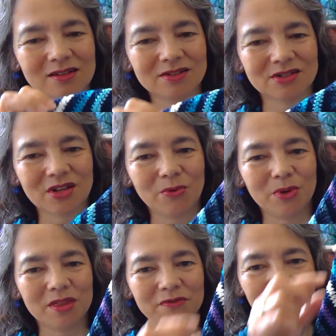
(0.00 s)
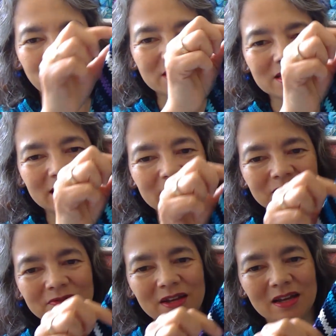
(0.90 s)
So with the first
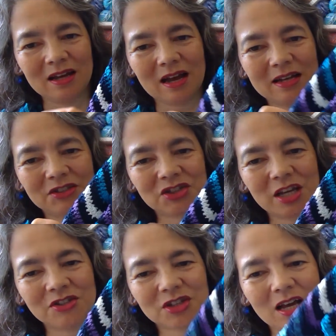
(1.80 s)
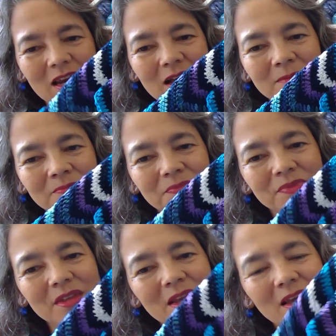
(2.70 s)
sleeve, I changed color
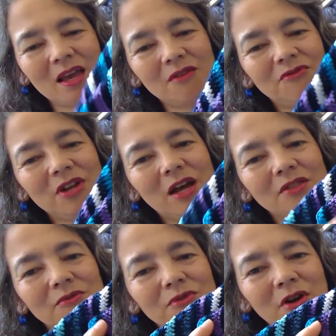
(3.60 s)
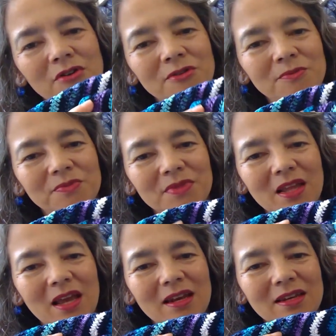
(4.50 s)
every other row,
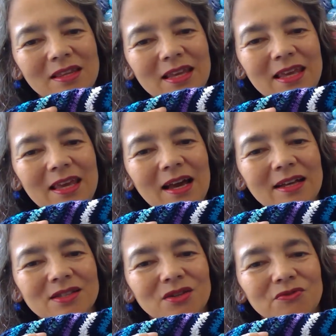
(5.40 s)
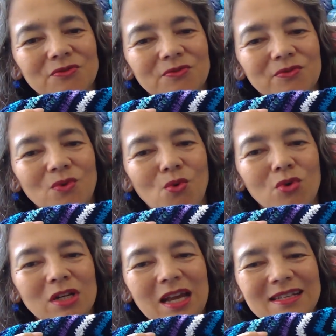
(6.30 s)
and here I sort of
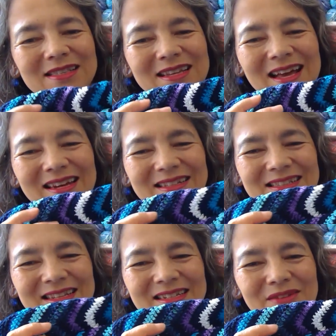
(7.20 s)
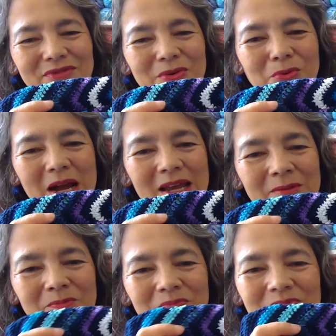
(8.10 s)
organized the colors in a different
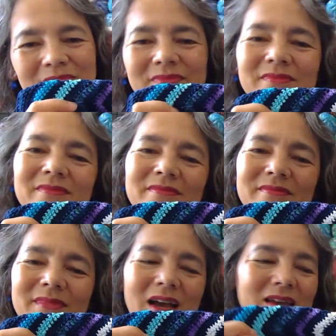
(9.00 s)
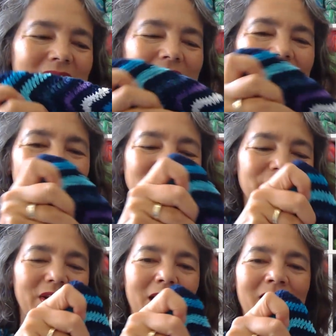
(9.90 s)
way. I think it looks
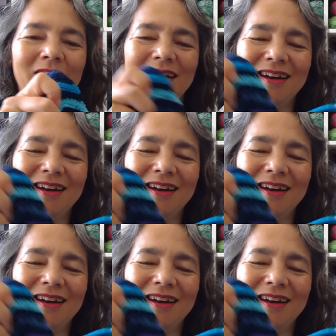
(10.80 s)
funny.